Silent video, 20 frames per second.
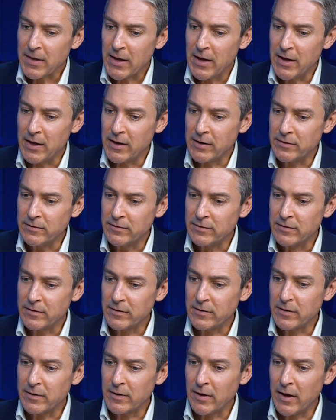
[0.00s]
And
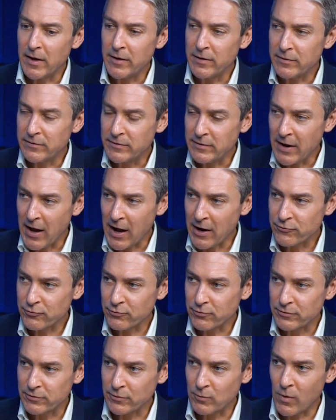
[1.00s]
it is
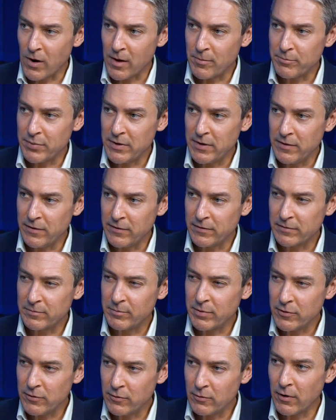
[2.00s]
natural to want peace,
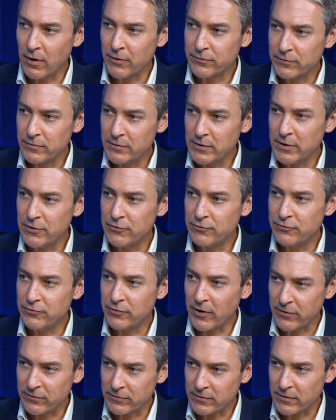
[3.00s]
but you also need
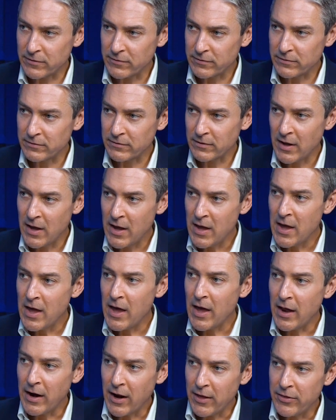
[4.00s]
justice.
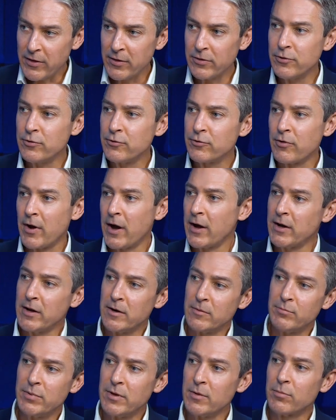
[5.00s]
And I think the
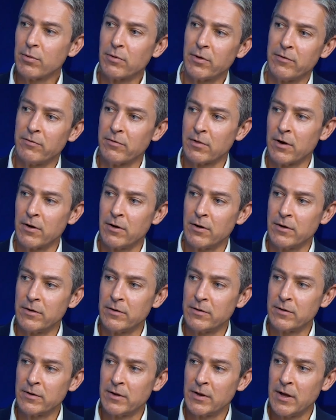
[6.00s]
Ukrainian people have
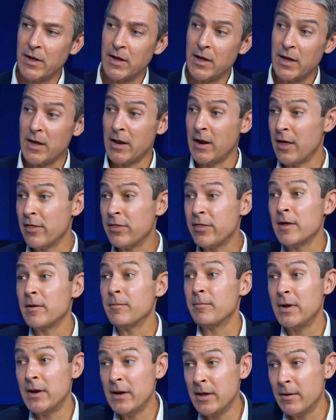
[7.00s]
learned, and I
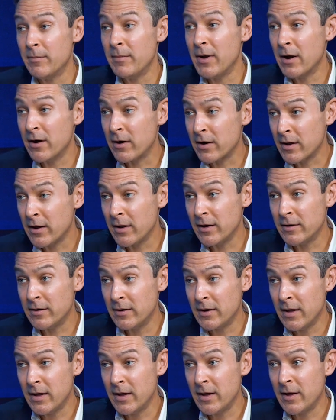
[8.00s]
think many
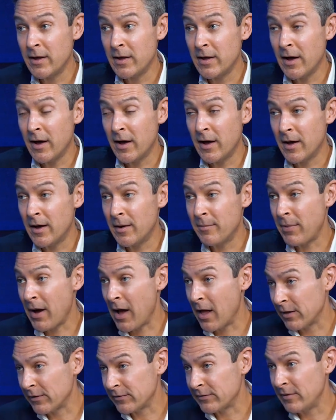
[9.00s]
American
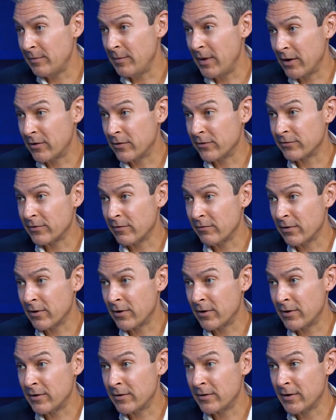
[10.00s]
policymakers have
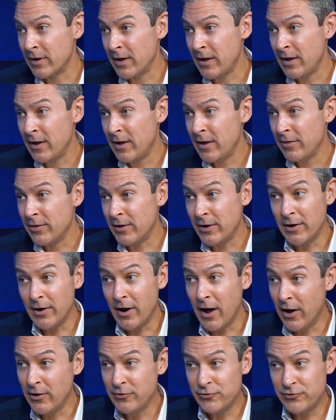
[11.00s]
learned, that an
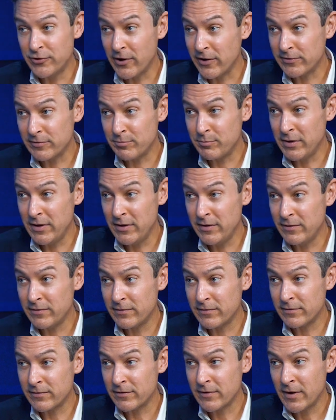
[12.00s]
unjust
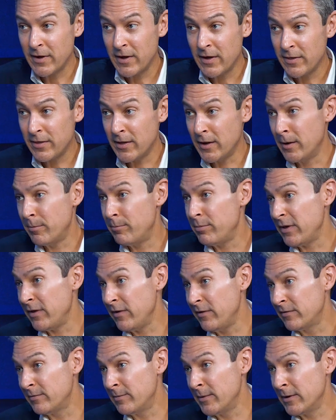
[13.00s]
peace, that
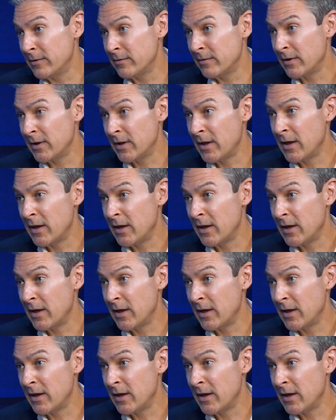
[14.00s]
appeasement